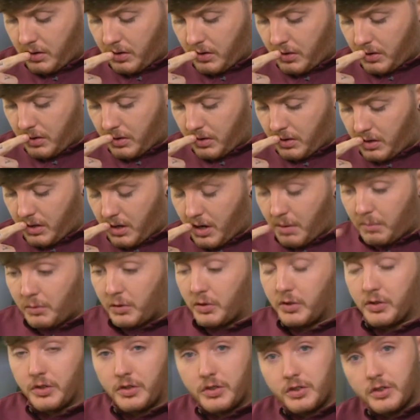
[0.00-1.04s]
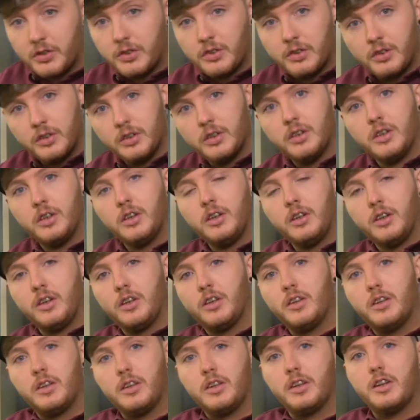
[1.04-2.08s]
okay? I'm good.
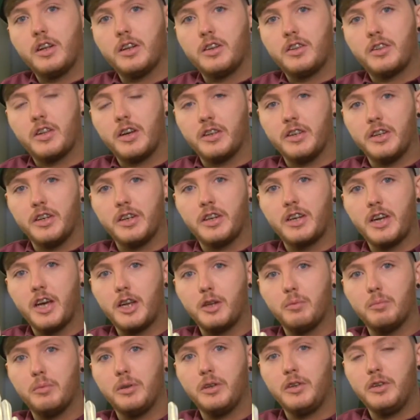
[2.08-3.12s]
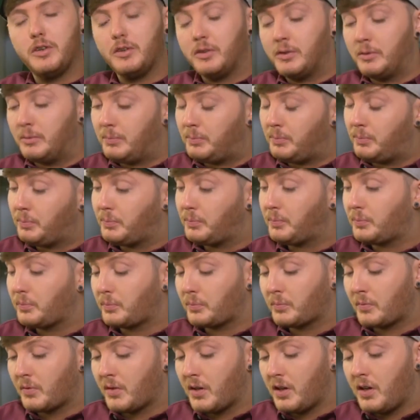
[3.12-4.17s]
I'd like to thank the Academy.
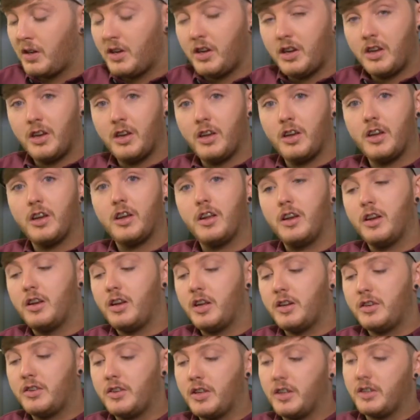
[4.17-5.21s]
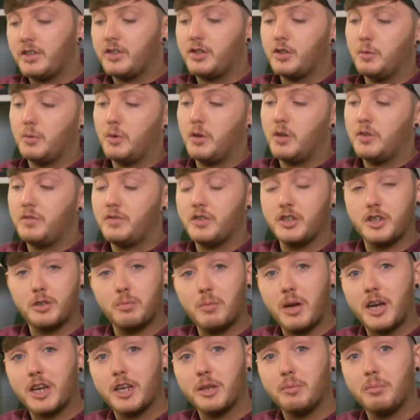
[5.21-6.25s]
I'd like to thank this award for
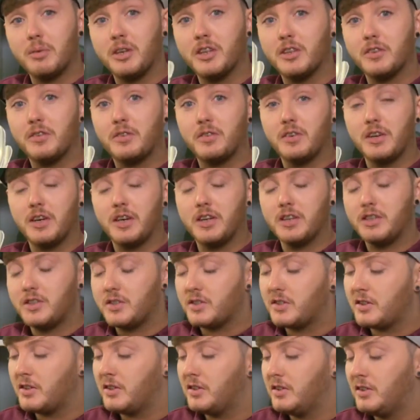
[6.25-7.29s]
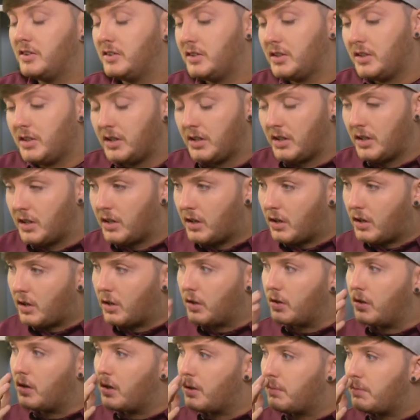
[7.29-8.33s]
smacking me in the face. Oh
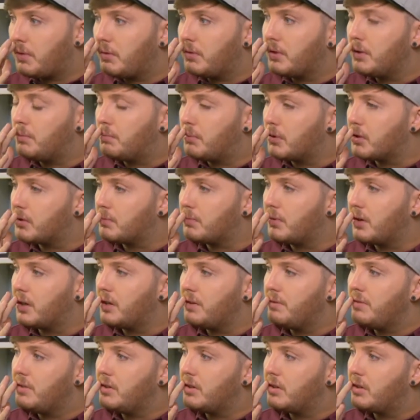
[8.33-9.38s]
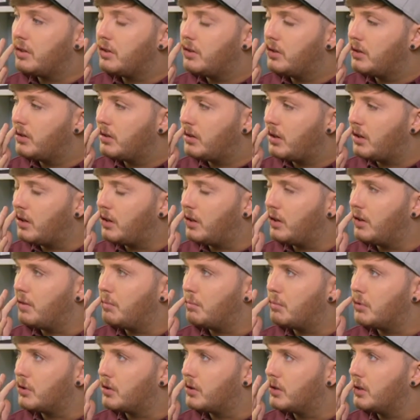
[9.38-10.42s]
no, I'll probably bust my lip, you know. Oh no, I
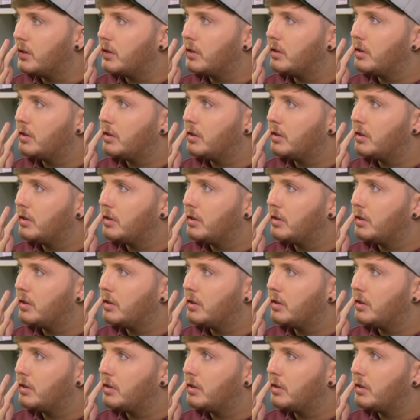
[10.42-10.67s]
haven't bust it.